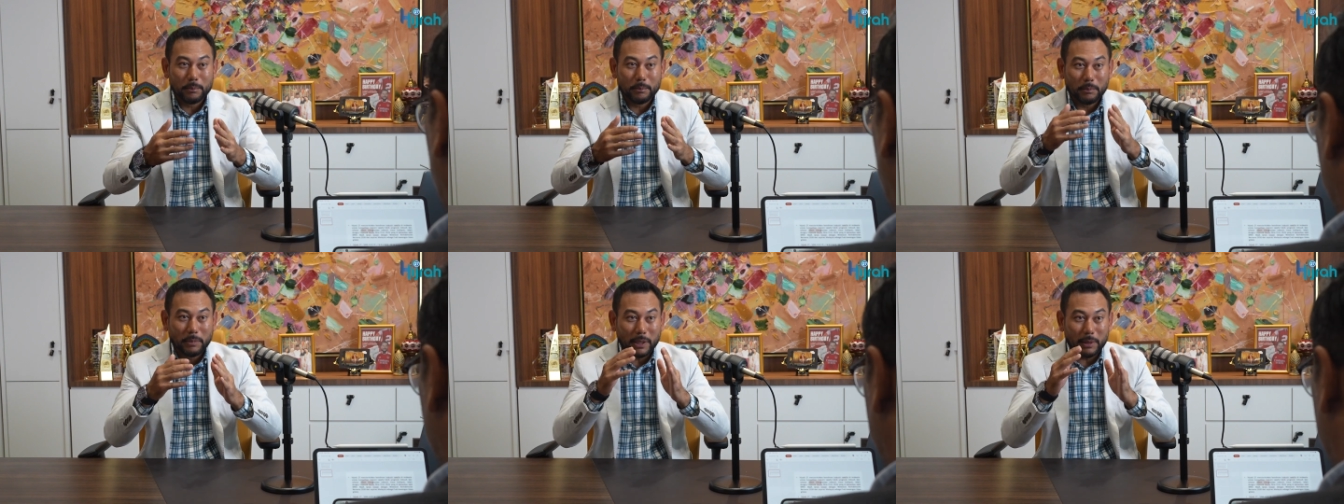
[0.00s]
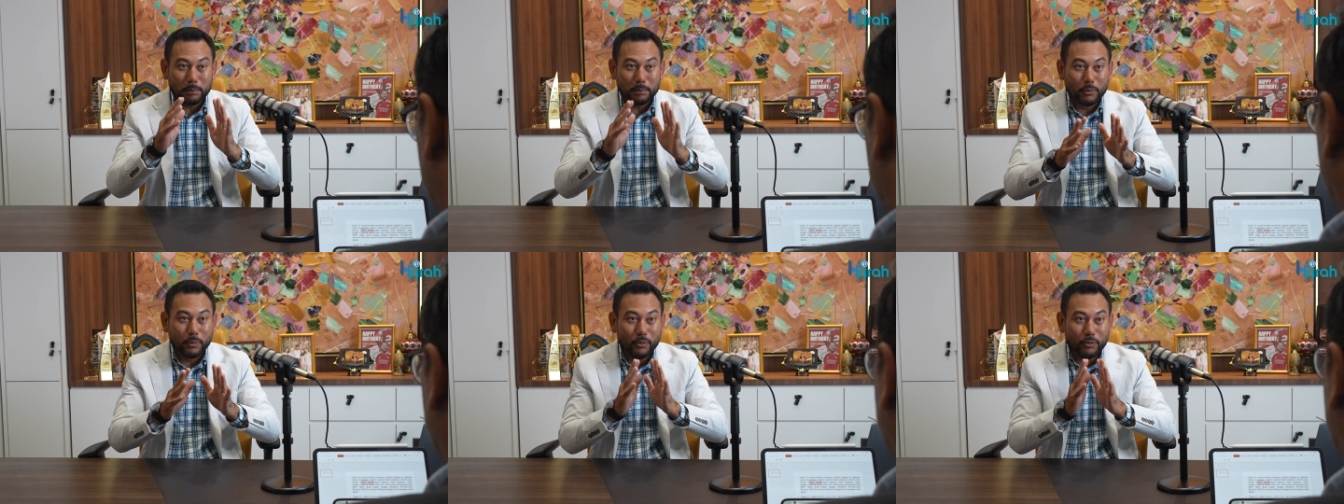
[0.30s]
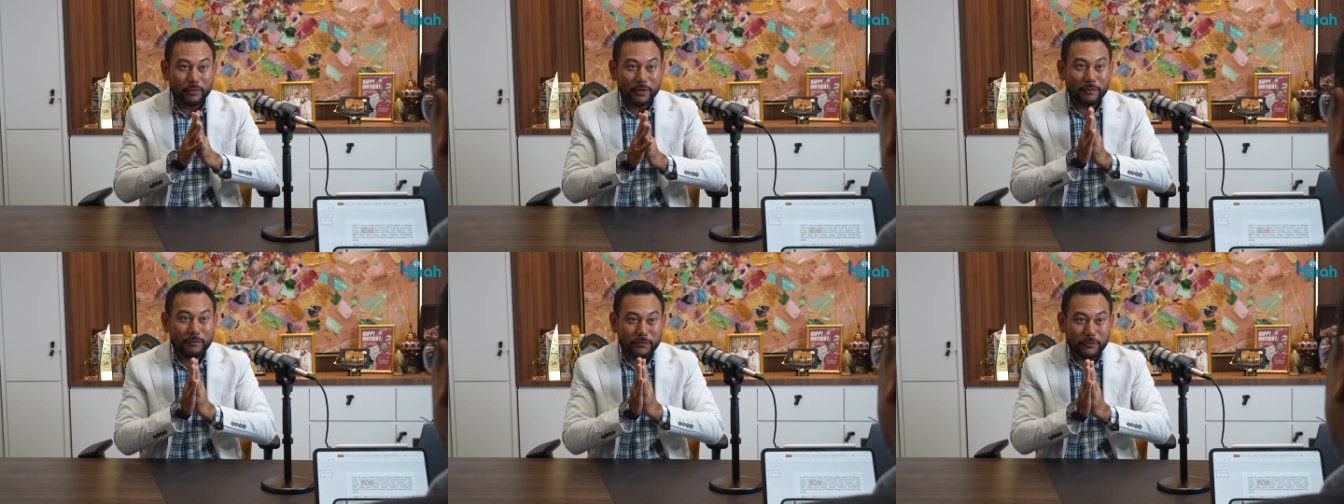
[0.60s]
But
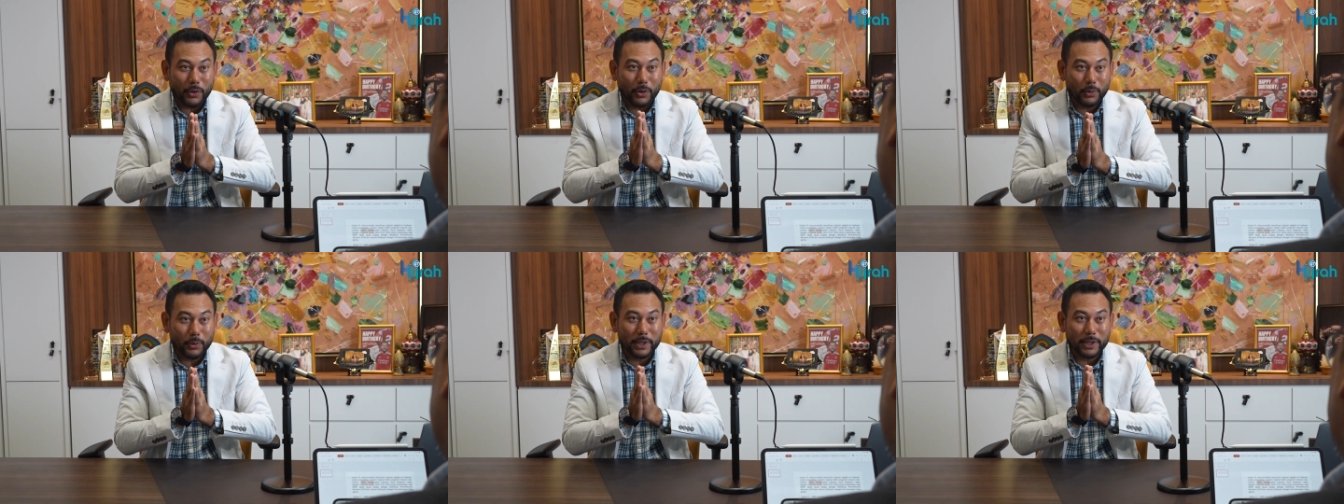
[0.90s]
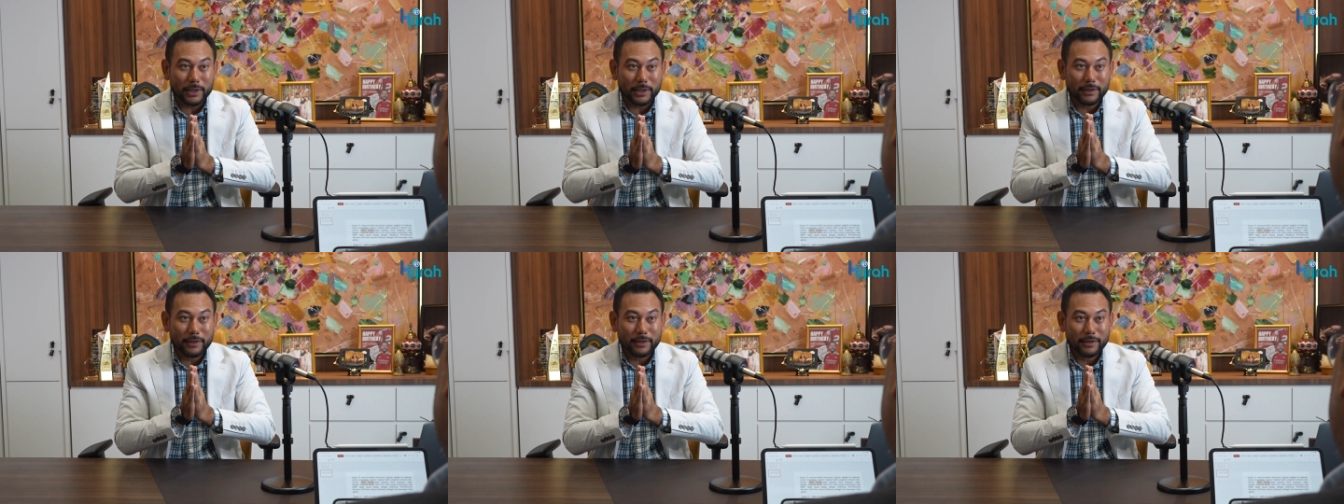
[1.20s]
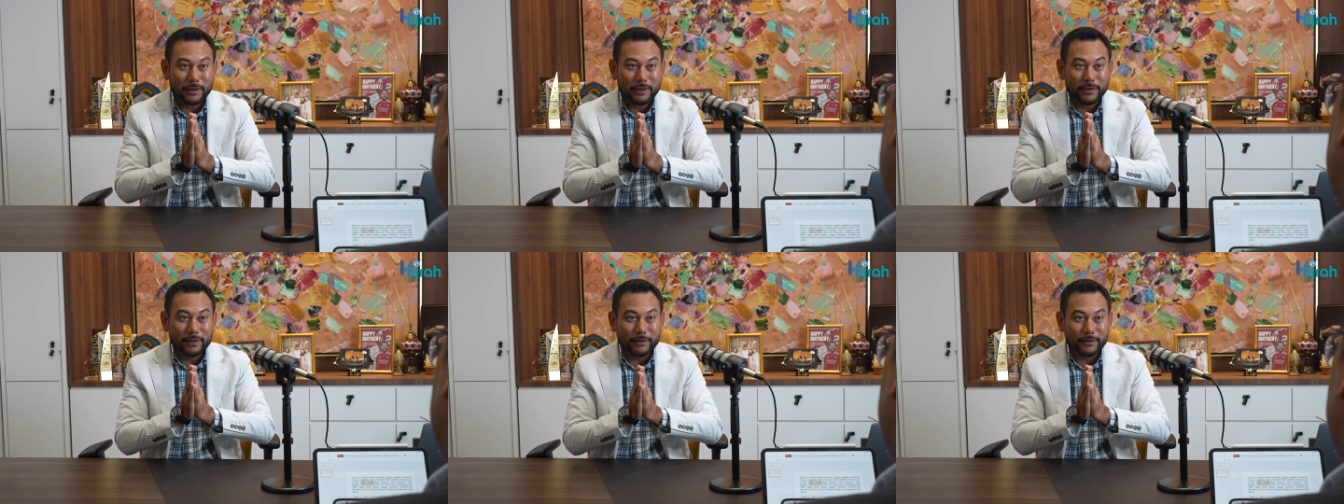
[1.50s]
moving forward,
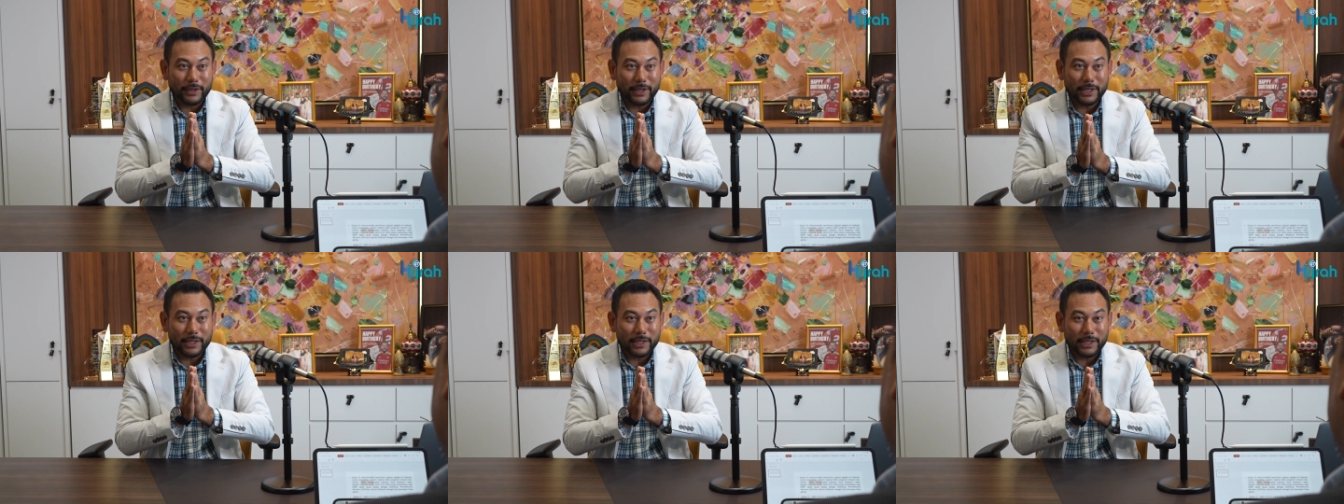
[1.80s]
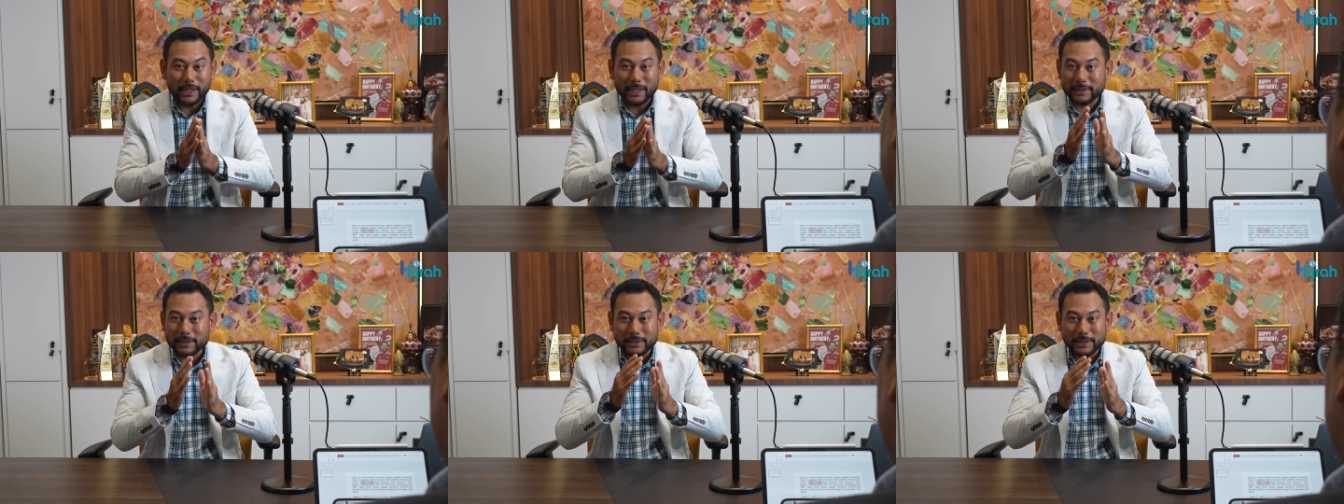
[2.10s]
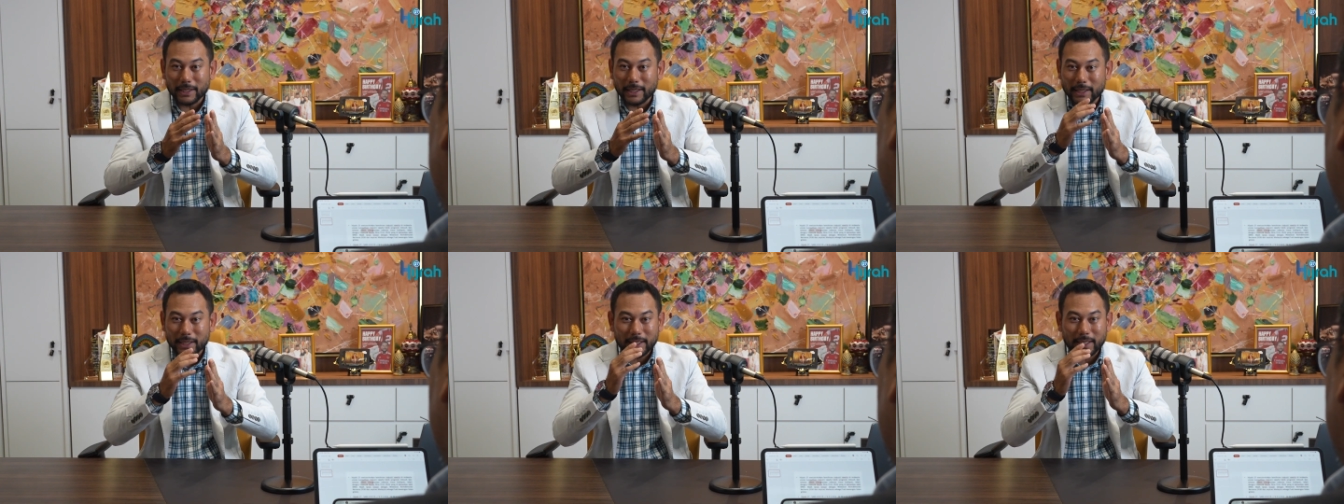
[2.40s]
right,
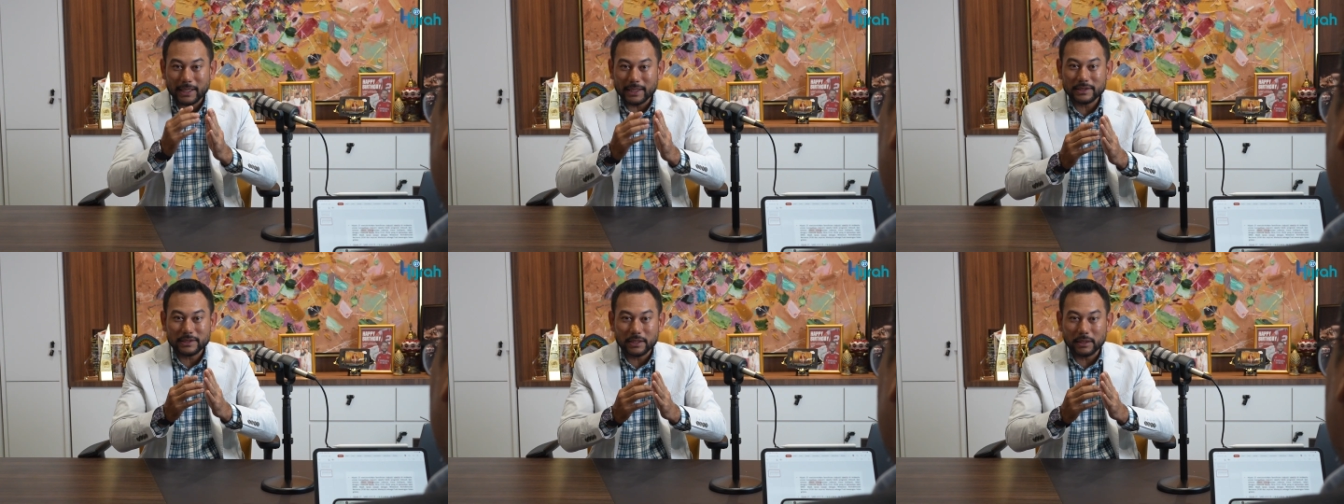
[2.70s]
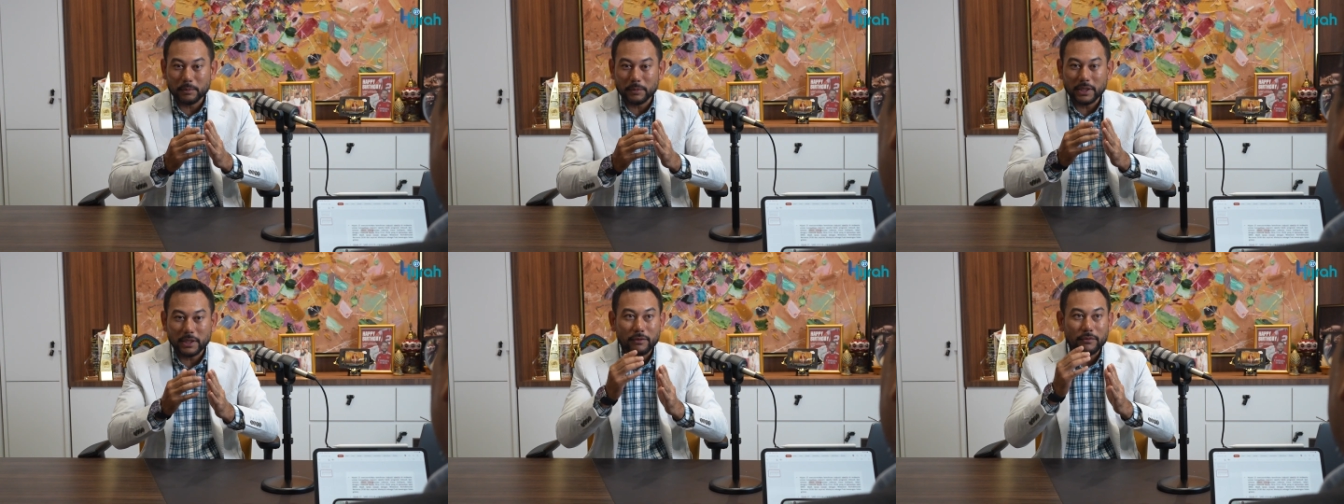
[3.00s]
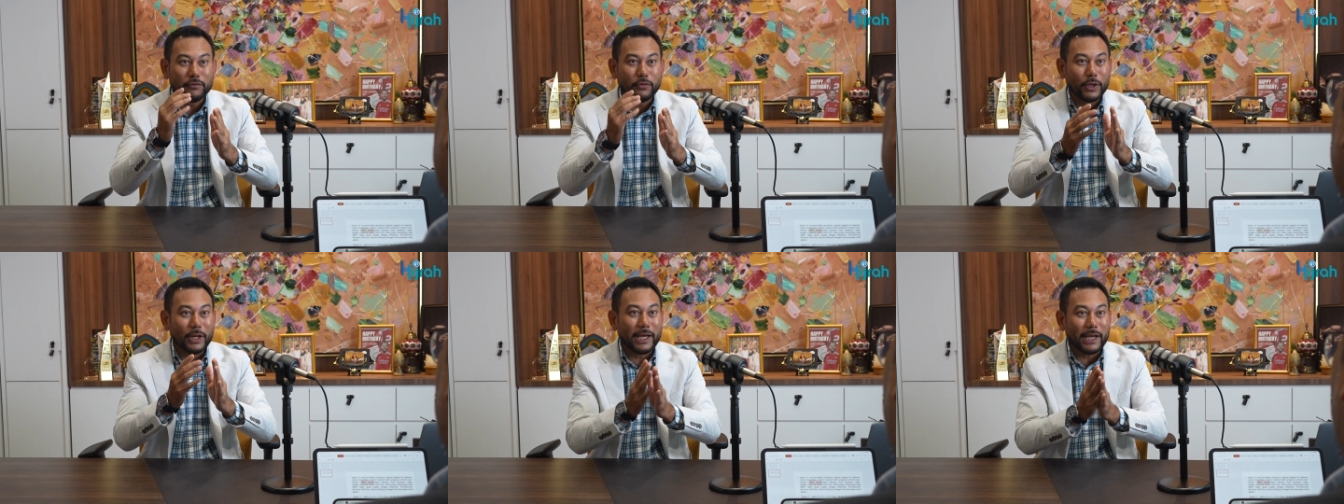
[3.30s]
it's a
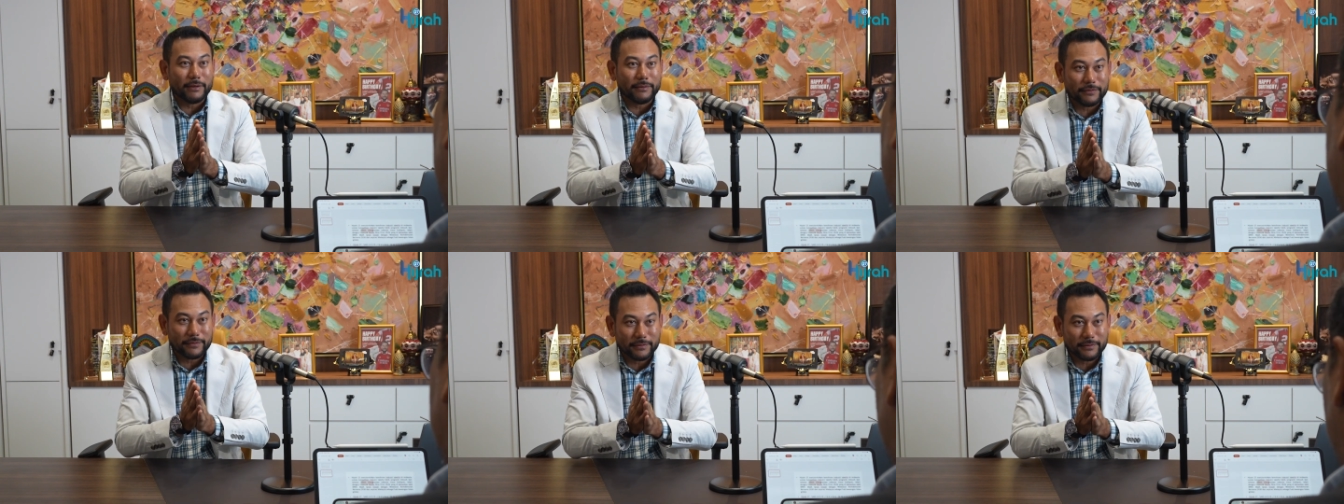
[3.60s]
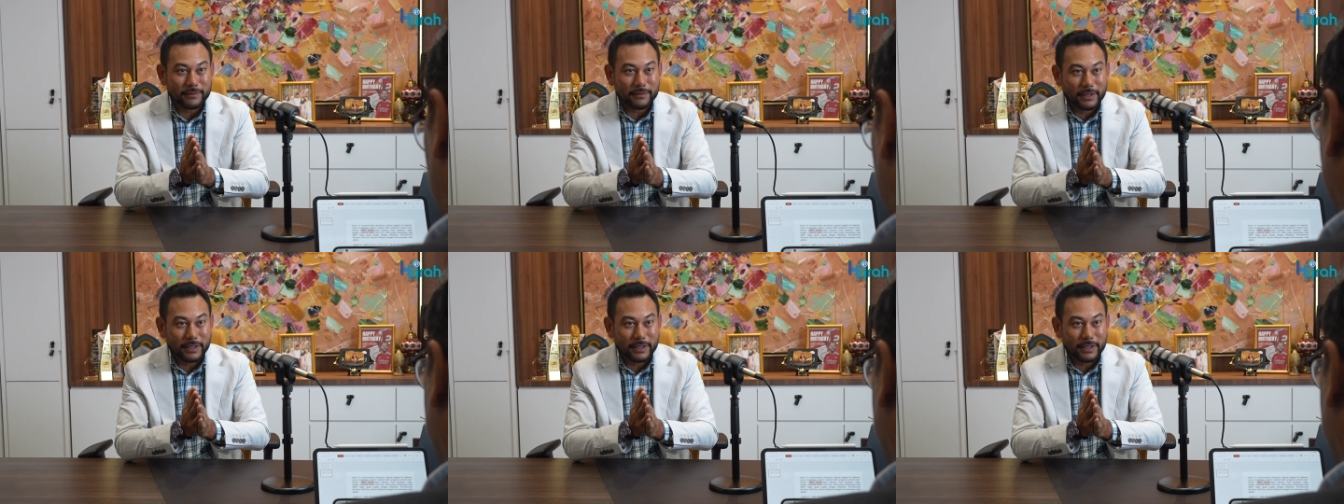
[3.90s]
customer for life.